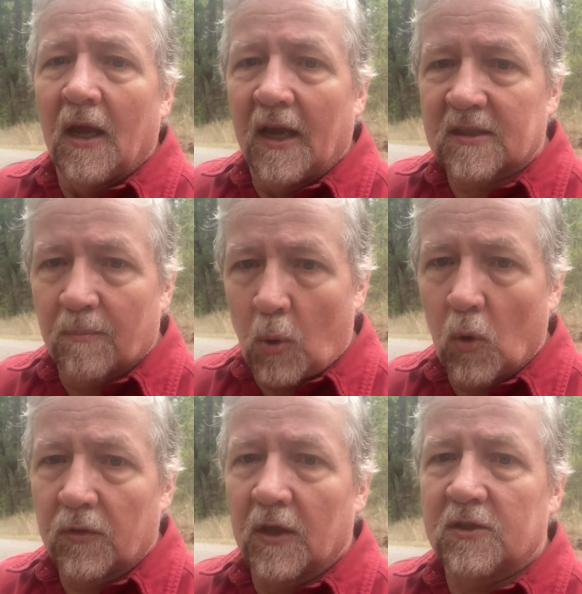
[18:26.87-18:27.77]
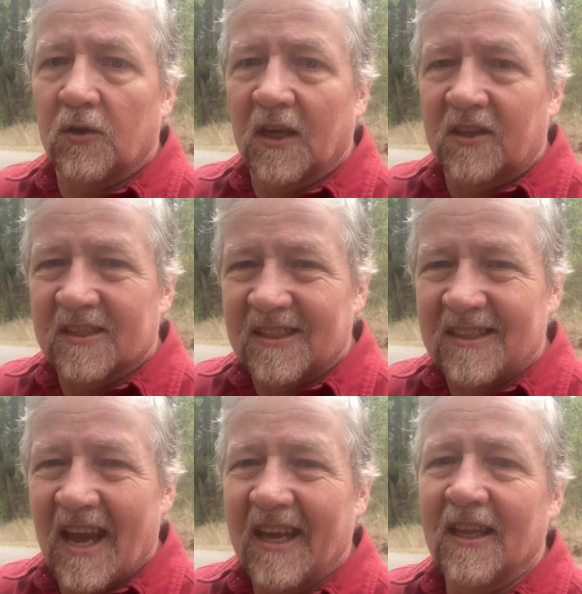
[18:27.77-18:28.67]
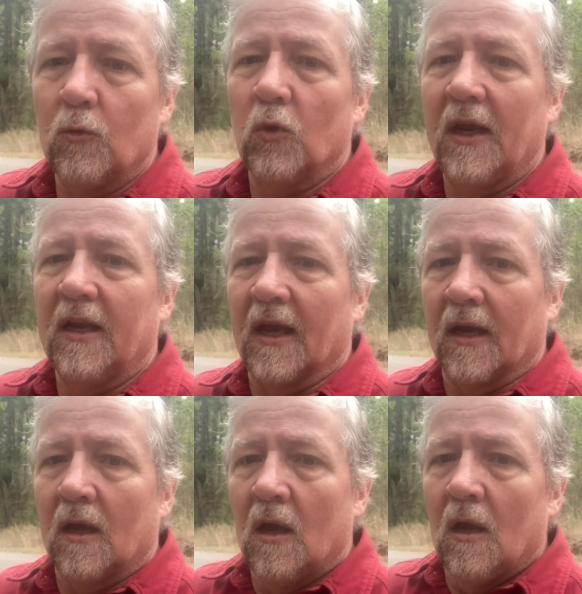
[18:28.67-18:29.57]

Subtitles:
It's important that you get this daily reading